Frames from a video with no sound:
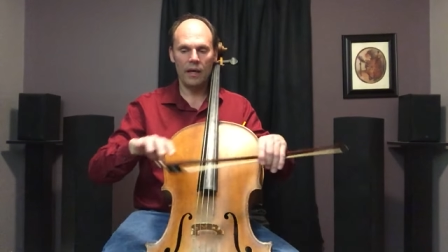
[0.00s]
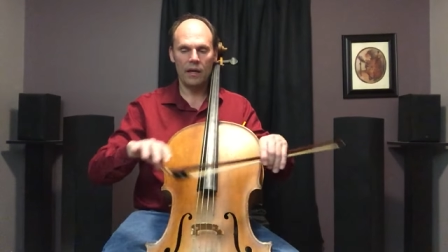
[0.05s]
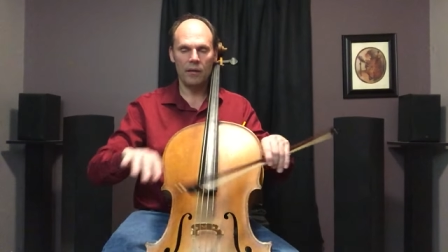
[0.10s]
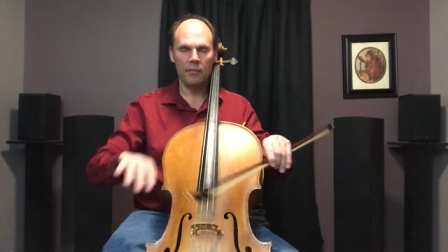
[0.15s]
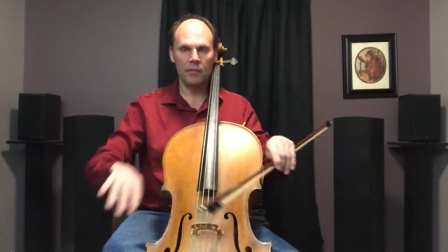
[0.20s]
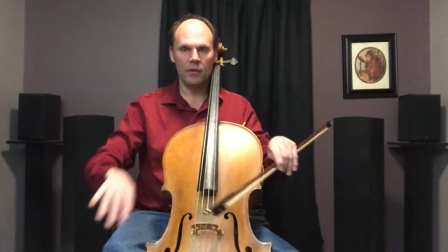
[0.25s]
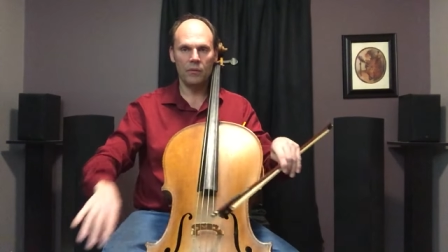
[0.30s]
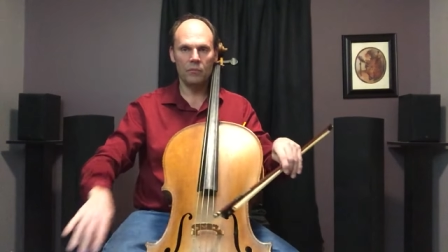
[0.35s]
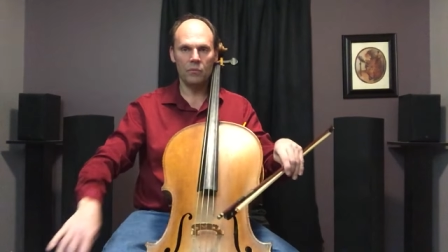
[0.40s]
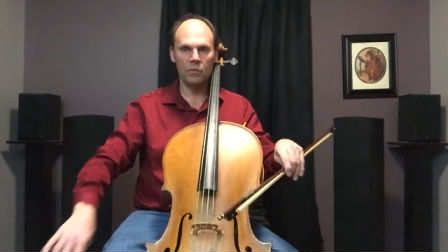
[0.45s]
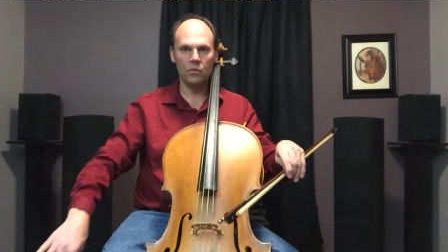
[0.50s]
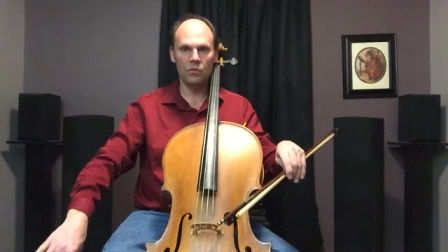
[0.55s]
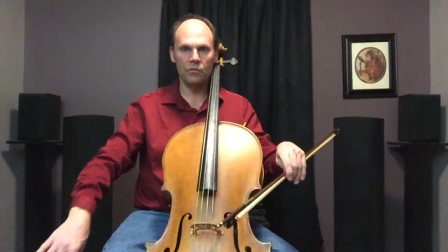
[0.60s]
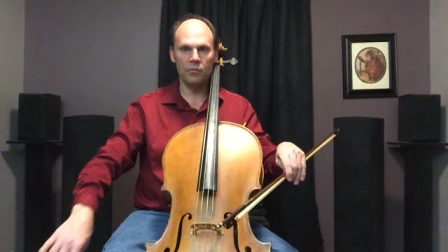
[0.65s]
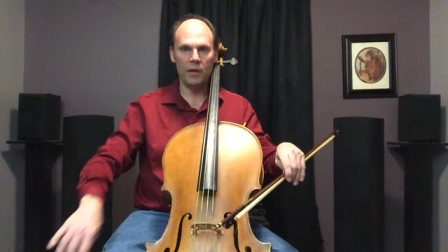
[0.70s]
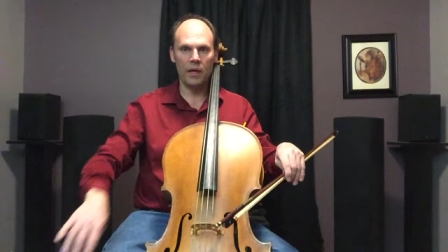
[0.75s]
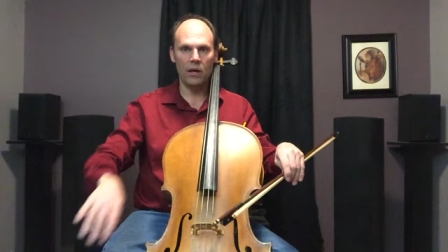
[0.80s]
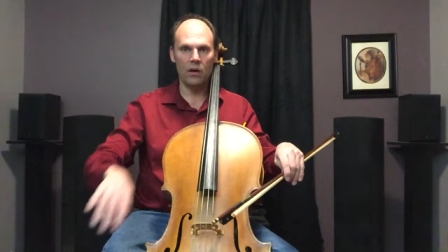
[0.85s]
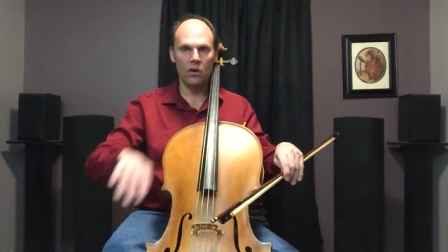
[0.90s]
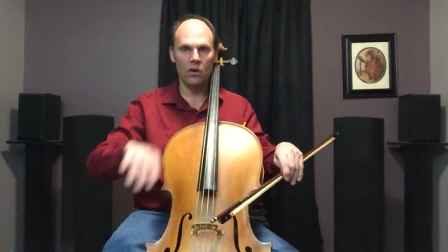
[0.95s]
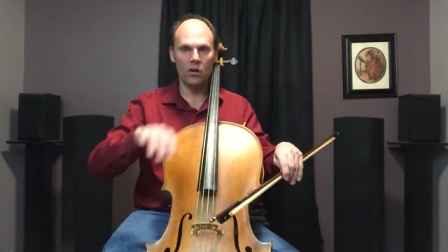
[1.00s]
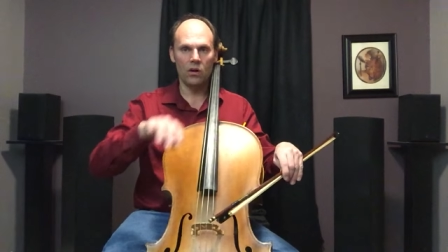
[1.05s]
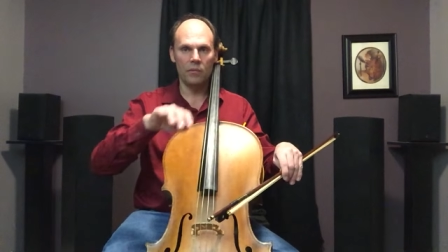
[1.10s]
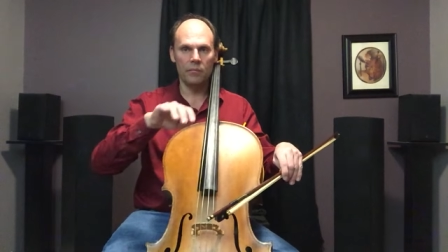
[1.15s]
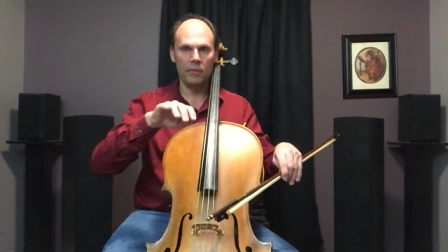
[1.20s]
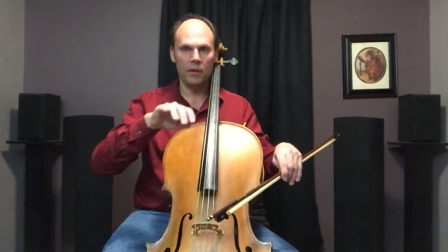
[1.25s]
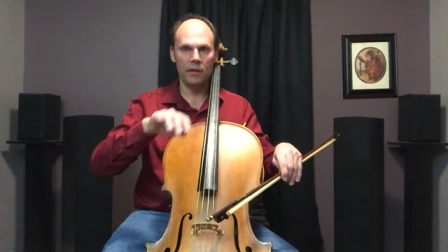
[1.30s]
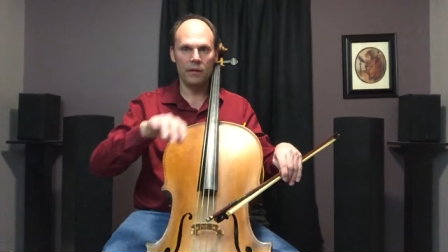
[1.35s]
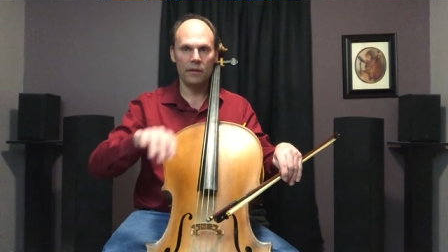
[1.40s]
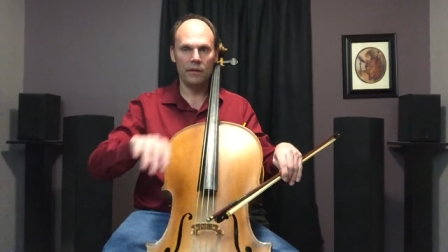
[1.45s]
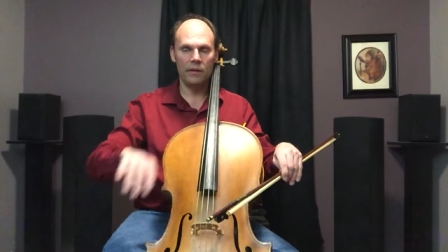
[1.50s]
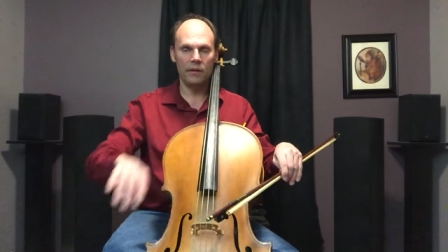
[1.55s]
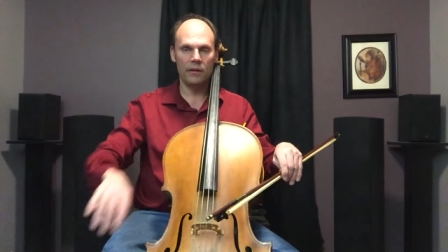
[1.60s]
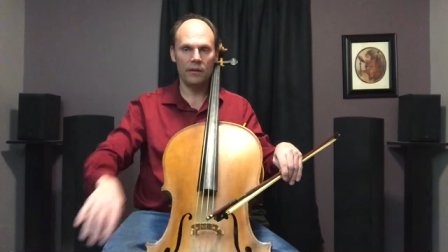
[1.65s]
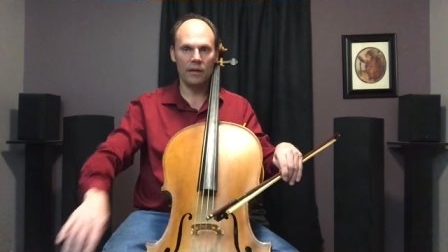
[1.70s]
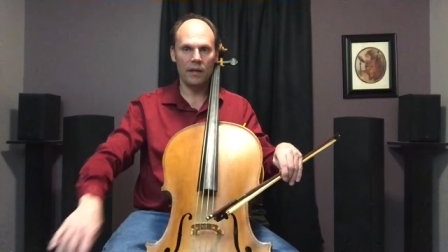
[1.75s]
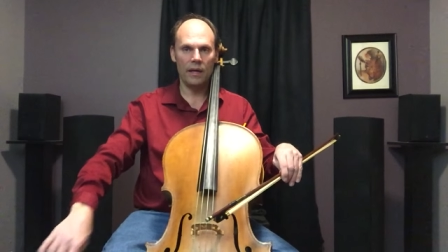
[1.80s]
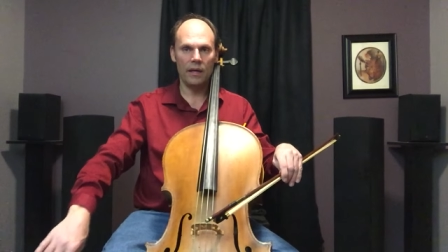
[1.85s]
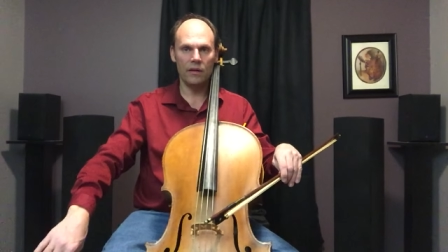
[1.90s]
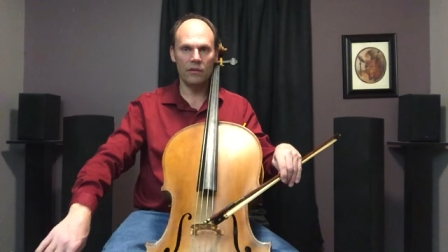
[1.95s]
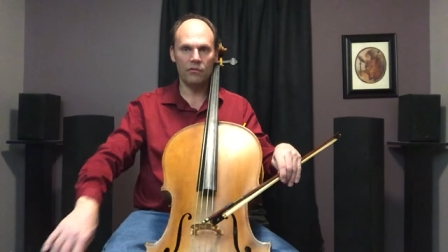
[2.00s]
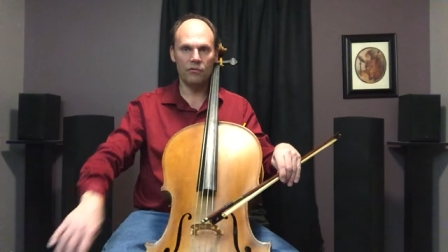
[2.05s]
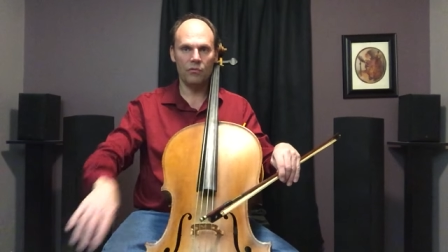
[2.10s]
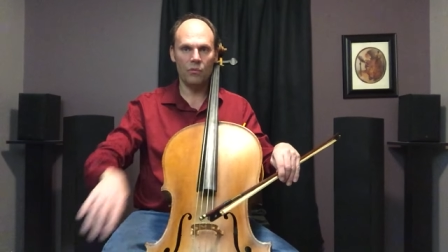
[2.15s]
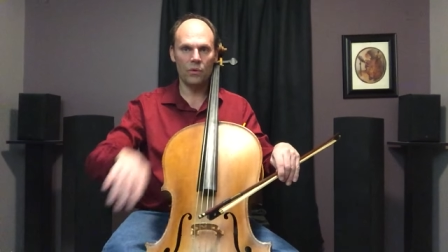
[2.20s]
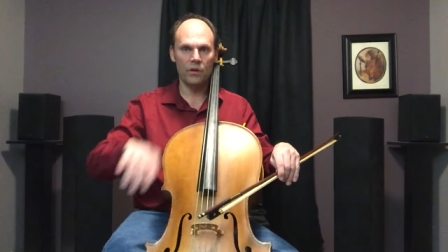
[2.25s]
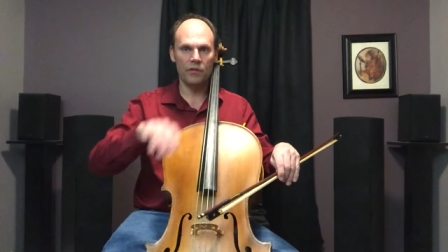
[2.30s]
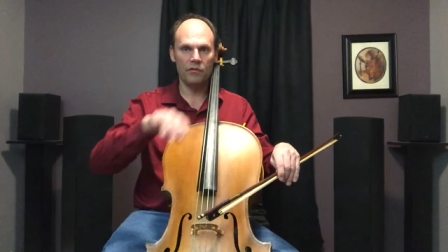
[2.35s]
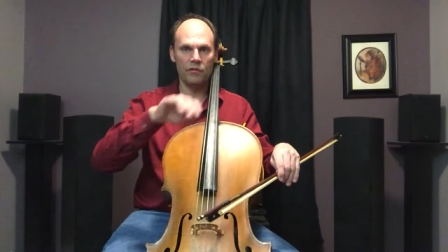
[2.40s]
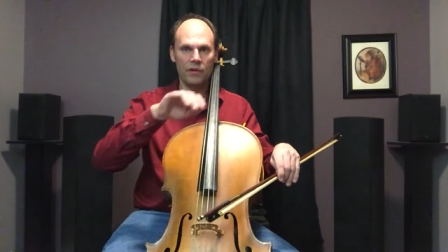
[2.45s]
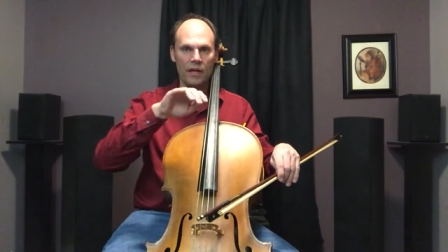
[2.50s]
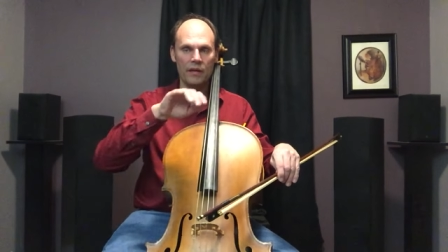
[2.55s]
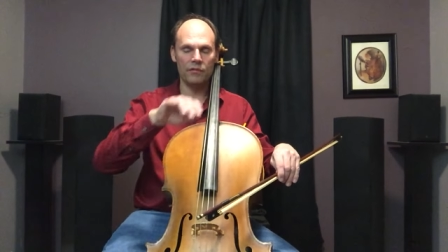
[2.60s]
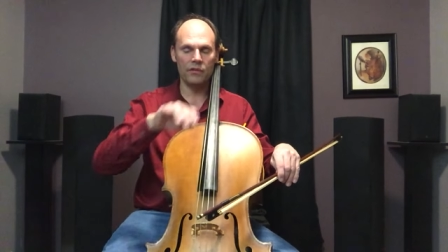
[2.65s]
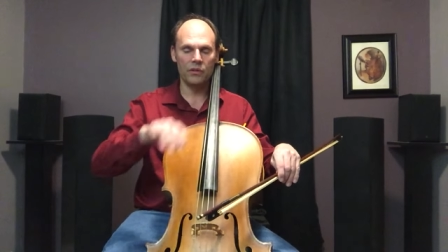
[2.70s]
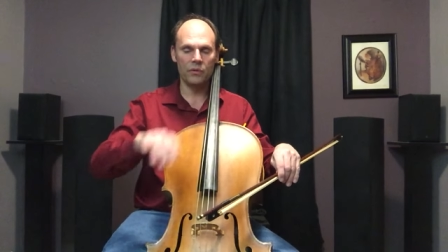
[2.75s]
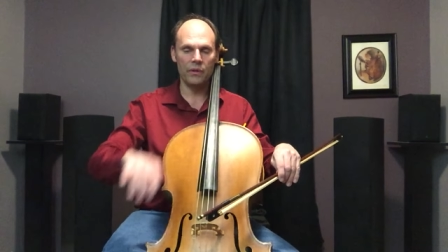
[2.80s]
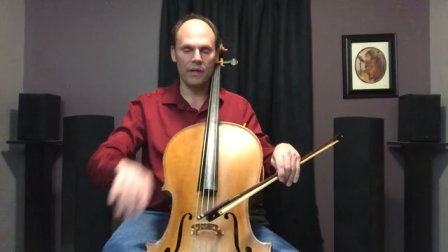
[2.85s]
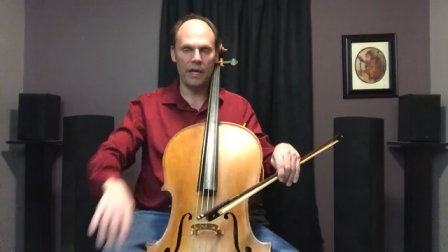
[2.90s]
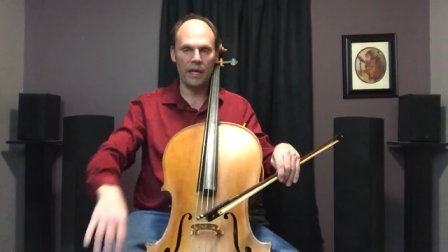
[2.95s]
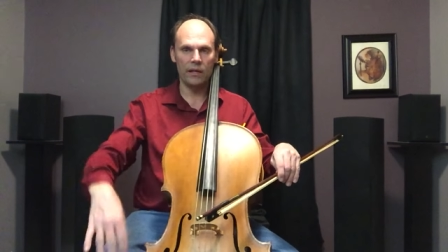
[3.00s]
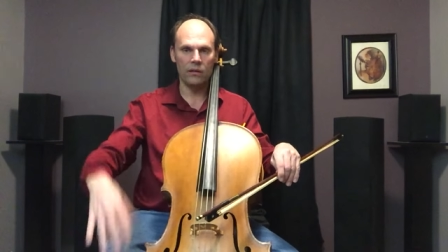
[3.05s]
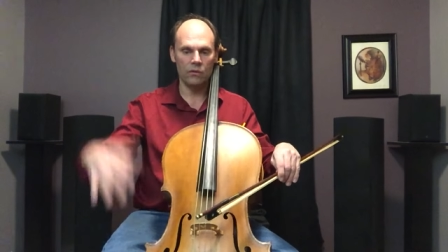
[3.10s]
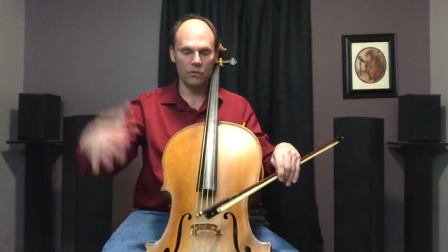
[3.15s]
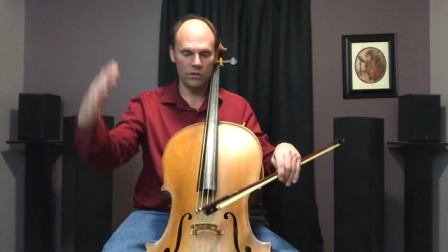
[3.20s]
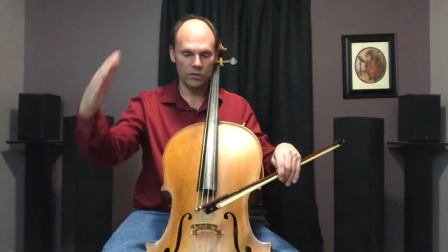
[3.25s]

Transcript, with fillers: I'm going to move my arm at a 45 degree angle.